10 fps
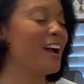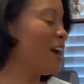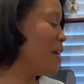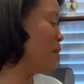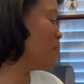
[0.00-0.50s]

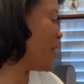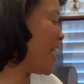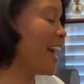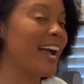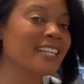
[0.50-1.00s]
Um,
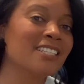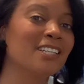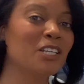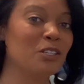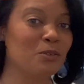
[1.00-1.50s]
I
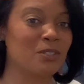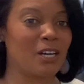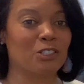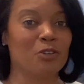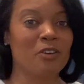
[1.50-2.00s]
actually use,
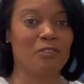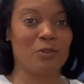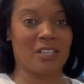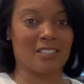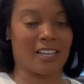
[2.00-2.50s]
I'll show you a few
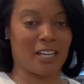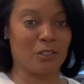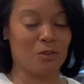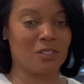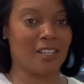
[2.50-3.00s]
things that I use.